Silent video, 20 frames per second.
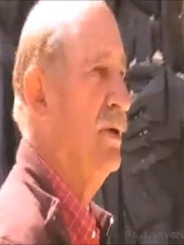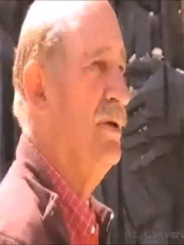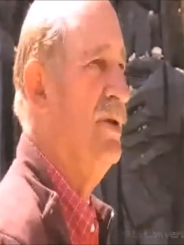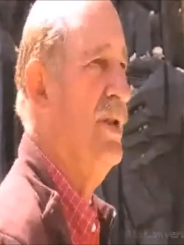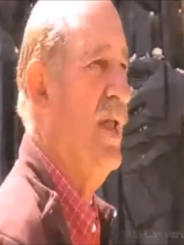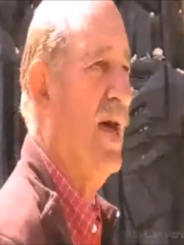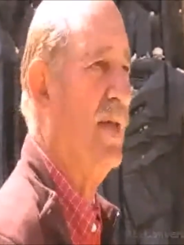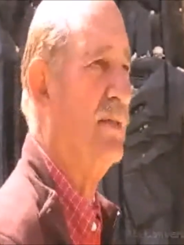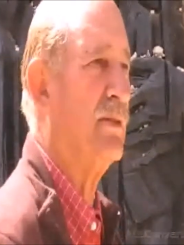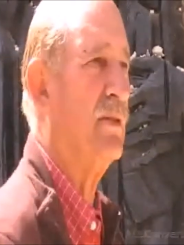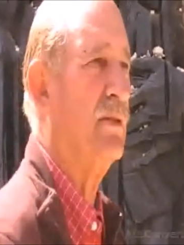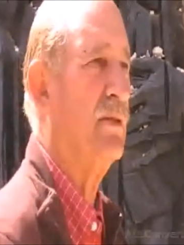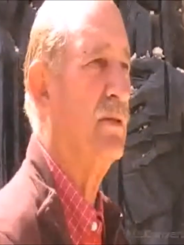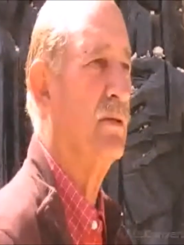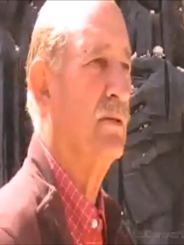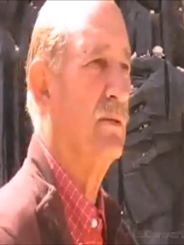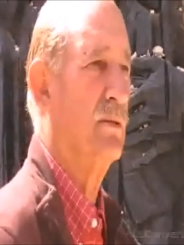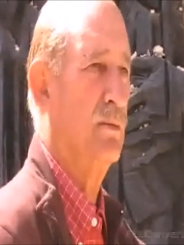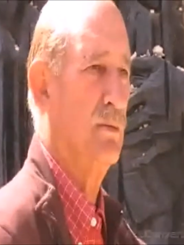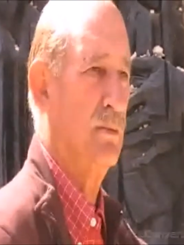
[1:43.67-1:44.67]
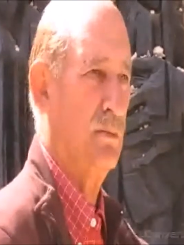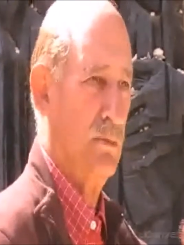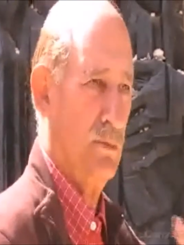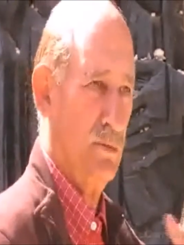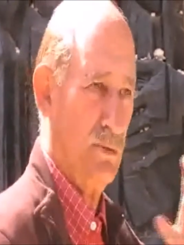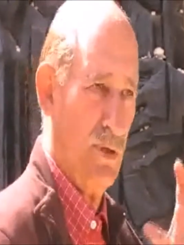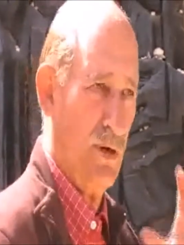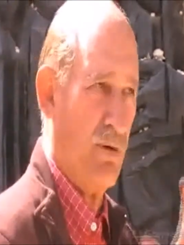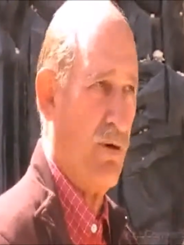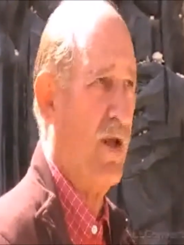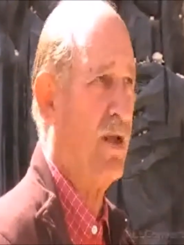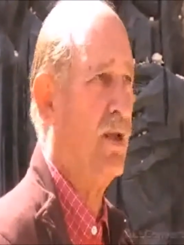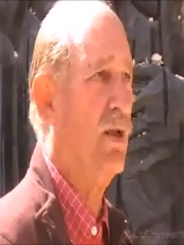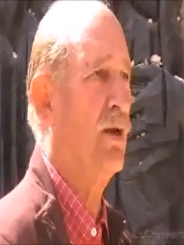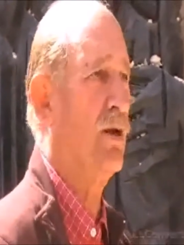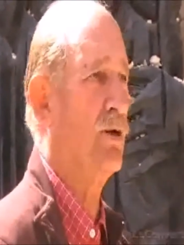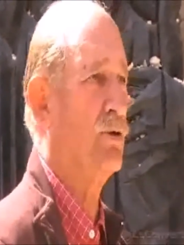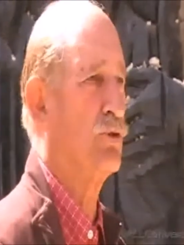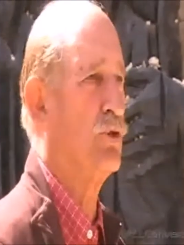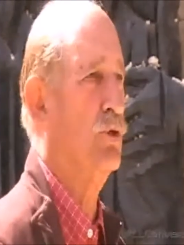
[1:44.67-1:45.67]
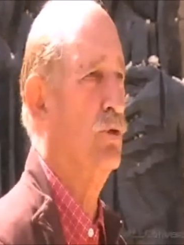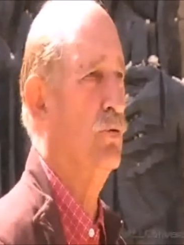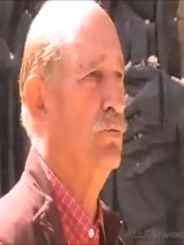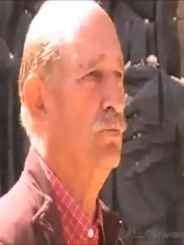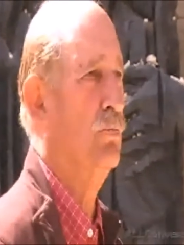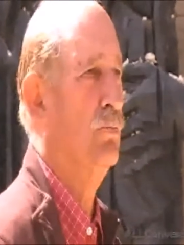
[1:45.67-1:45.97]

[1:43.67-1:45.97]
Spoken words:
not the regular Jew,